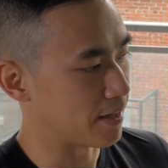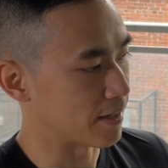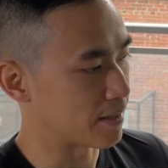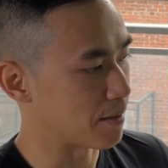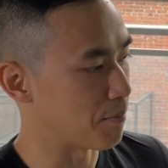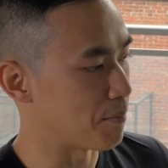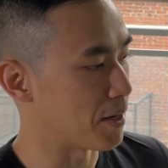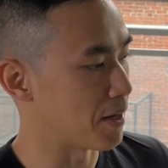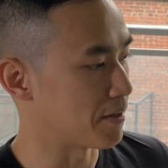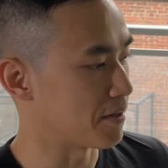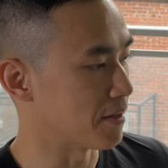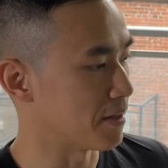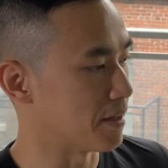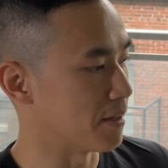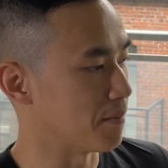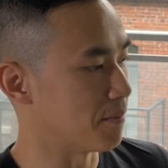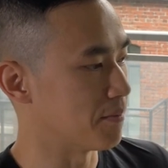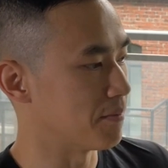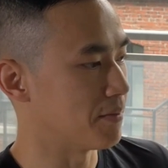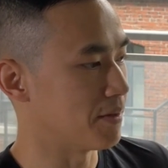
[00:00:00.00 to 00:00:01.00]
compared to
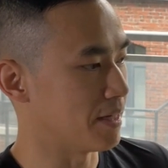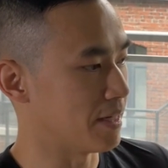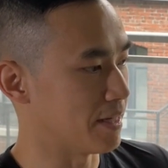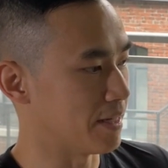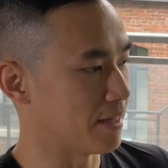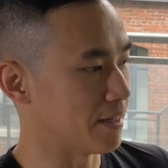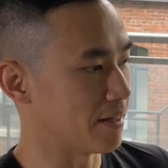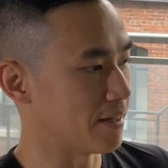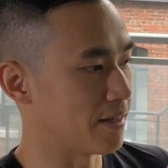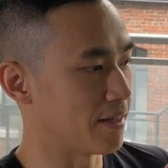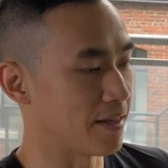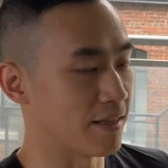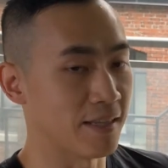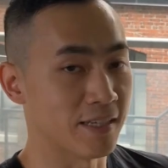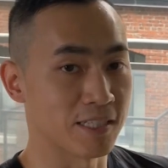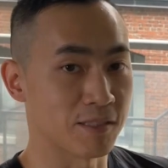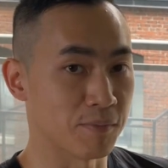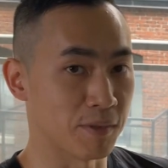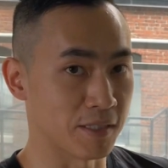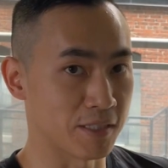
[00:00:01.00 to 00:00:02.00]
them in
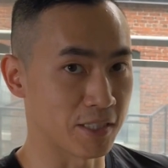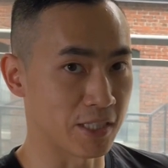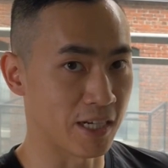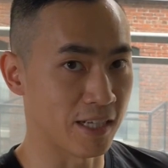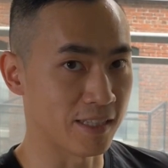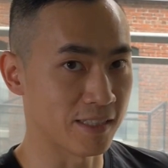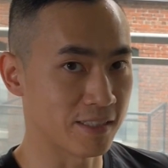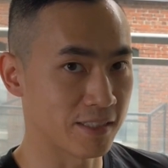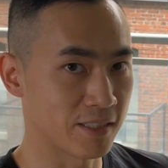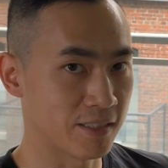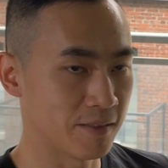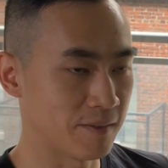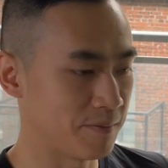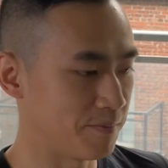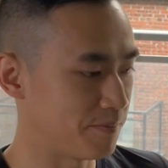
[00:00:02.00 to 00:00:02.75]
this month's challenge.